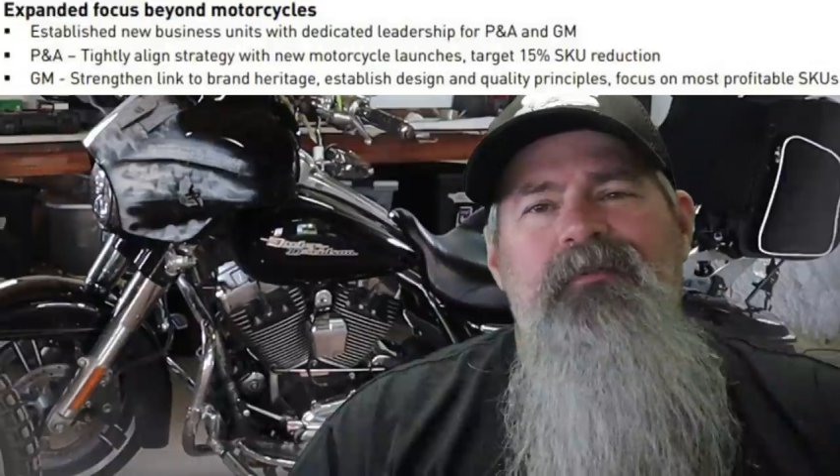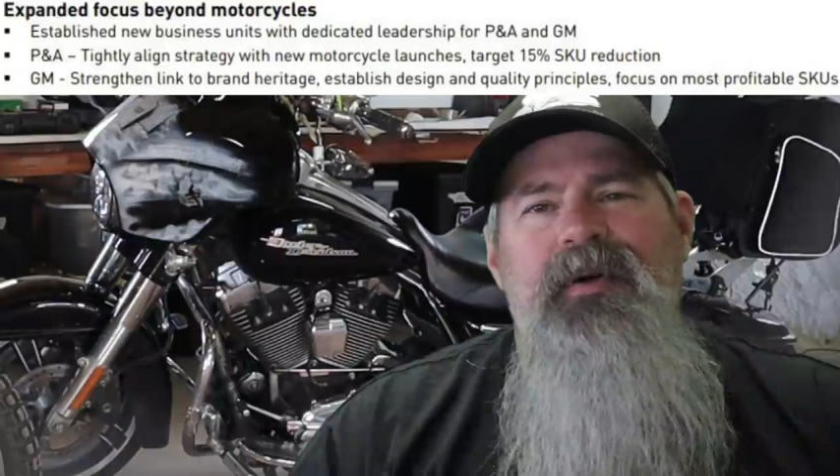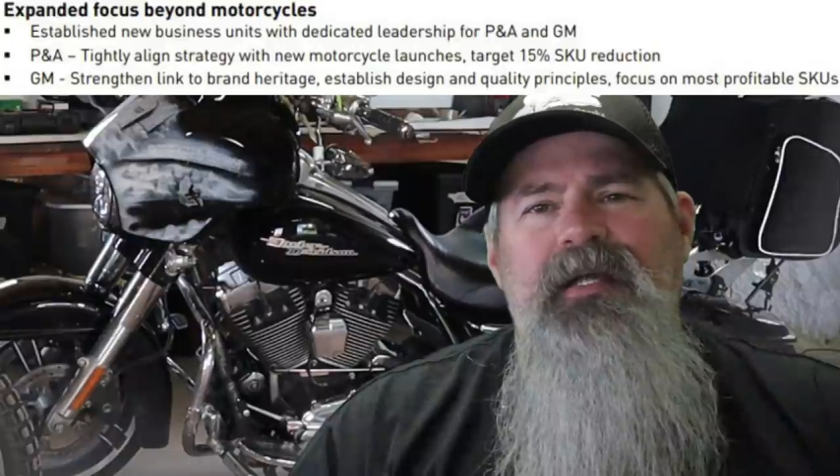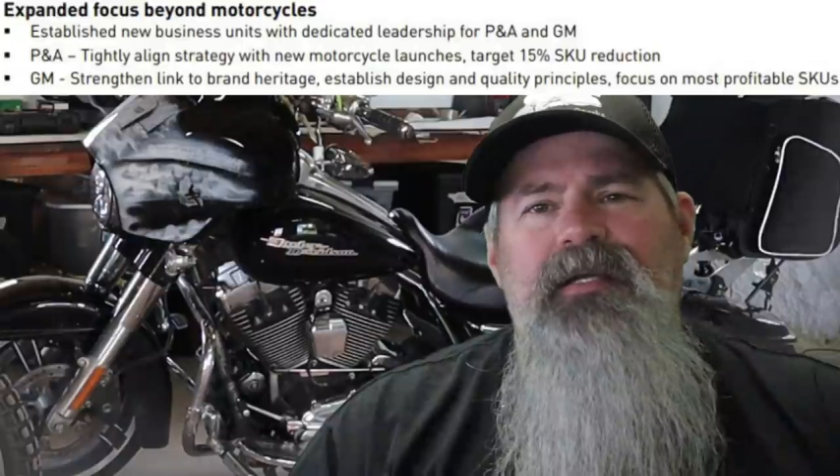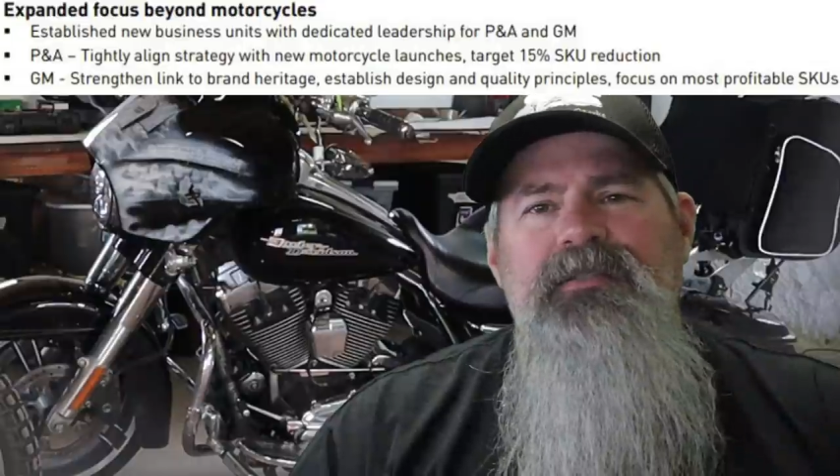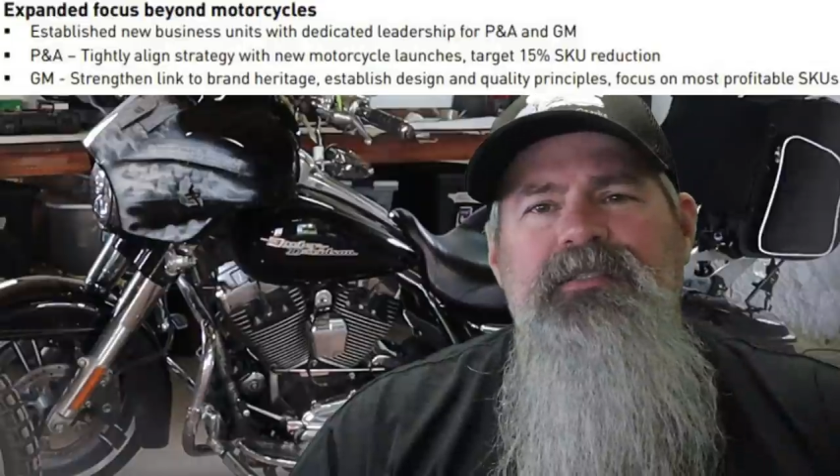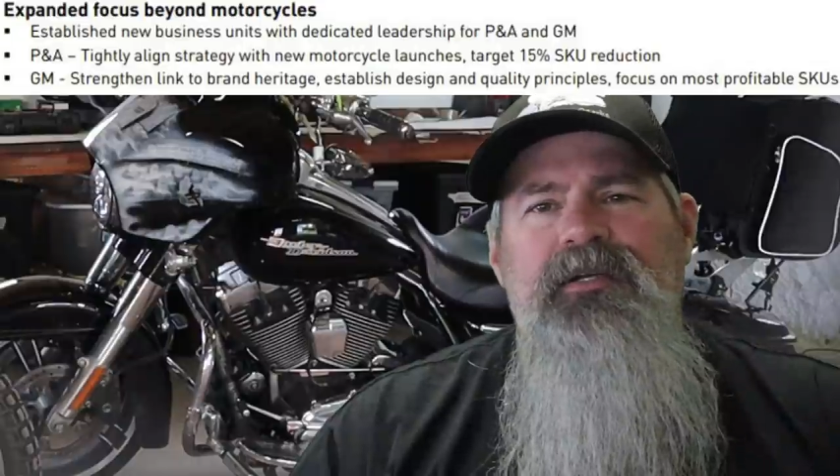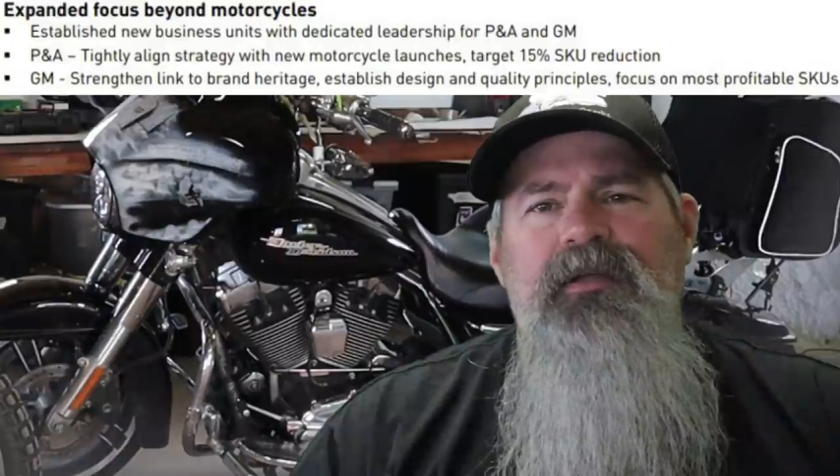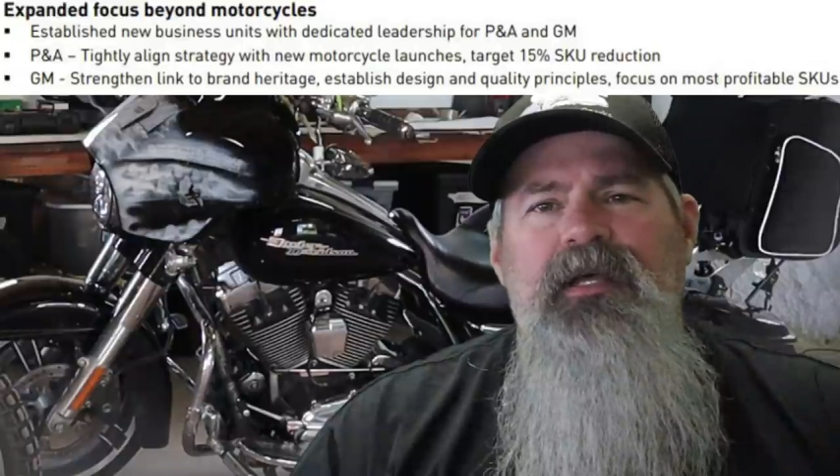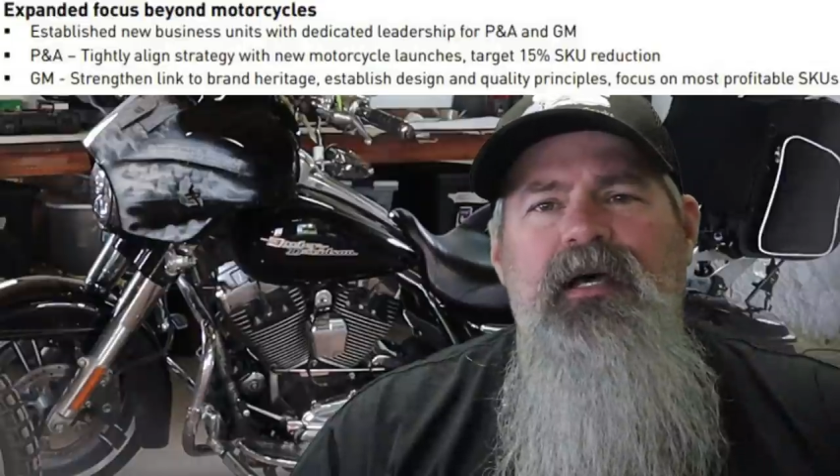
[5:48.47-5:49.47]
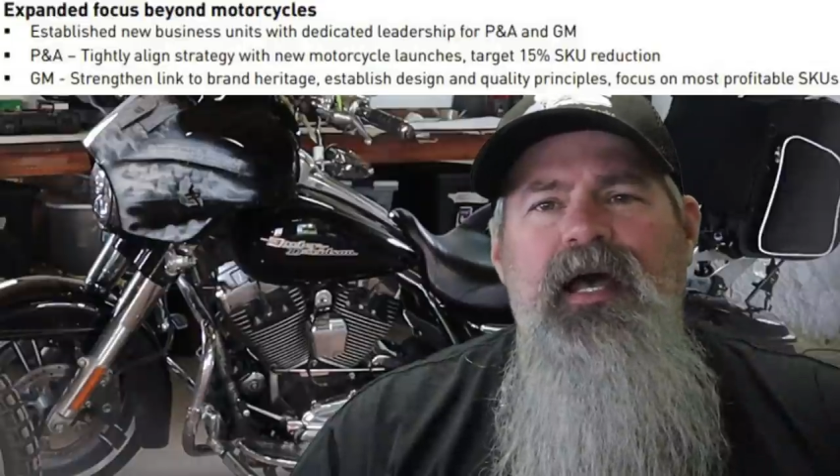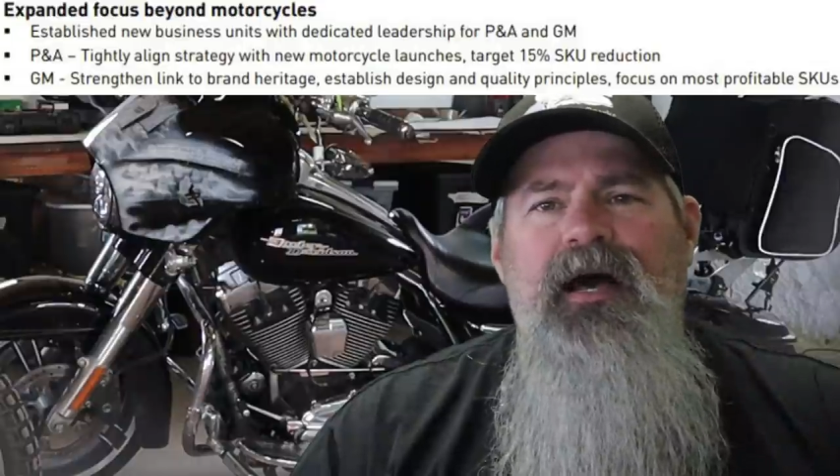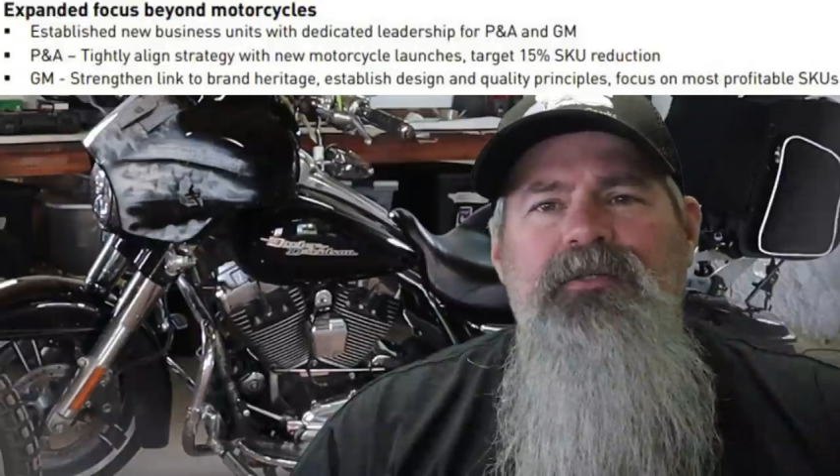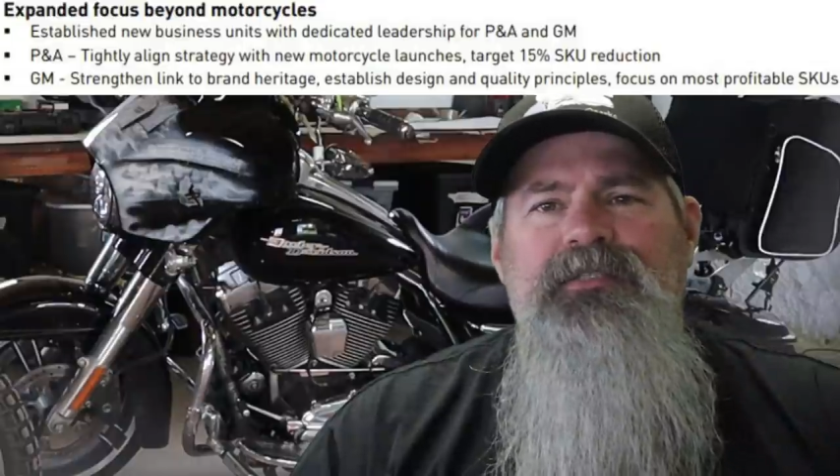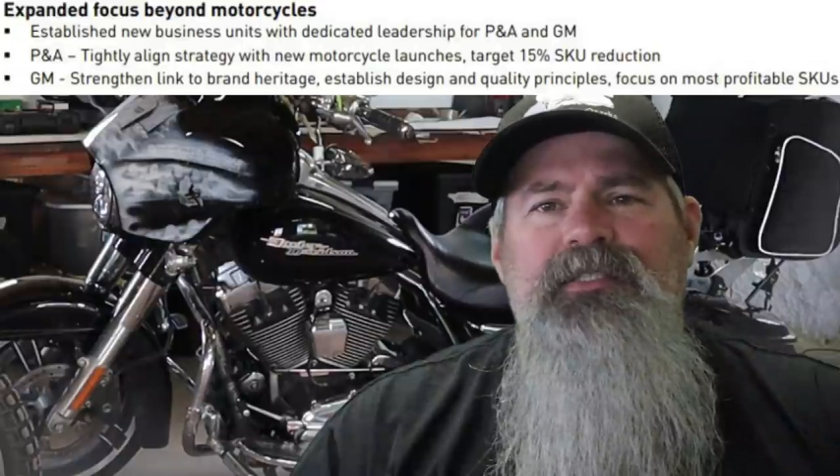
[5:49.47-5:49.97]
But considering the
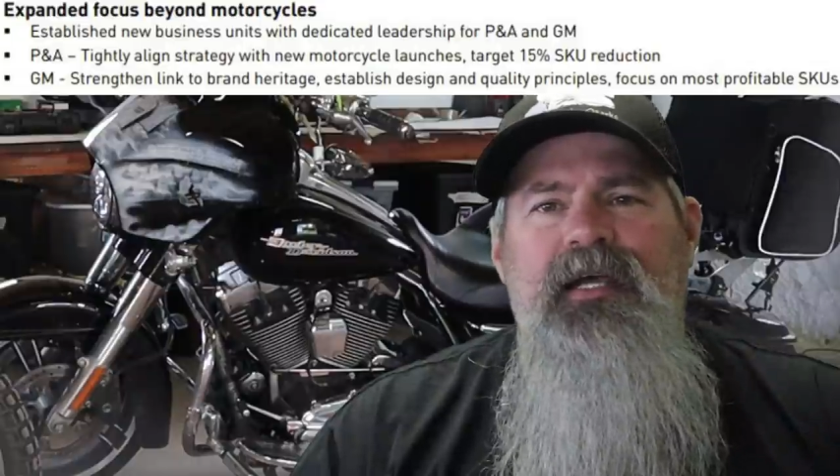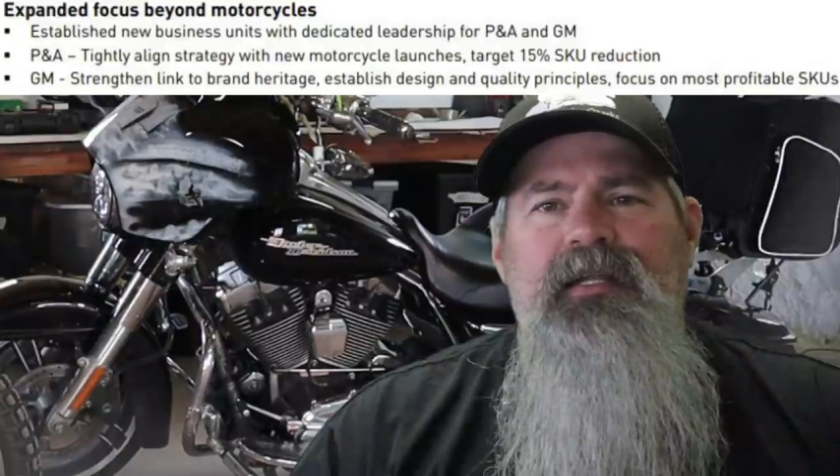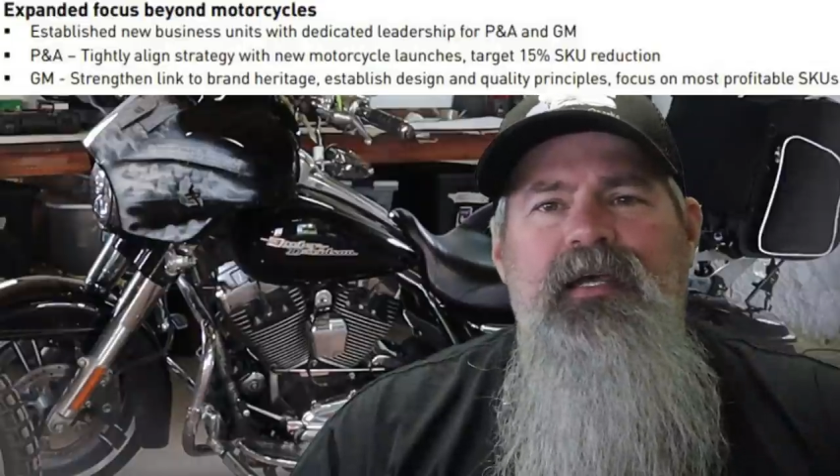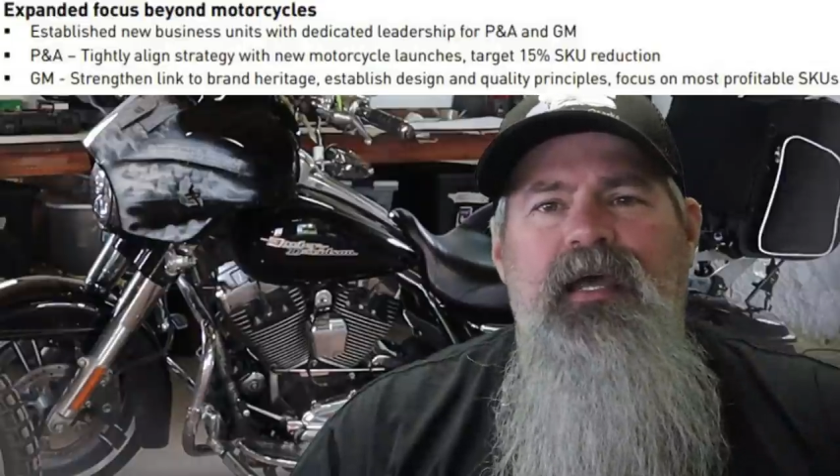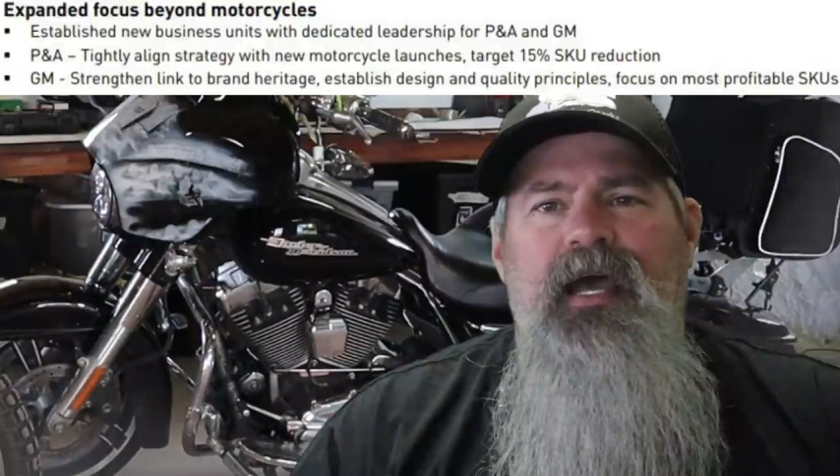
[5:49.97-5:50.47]
outstanding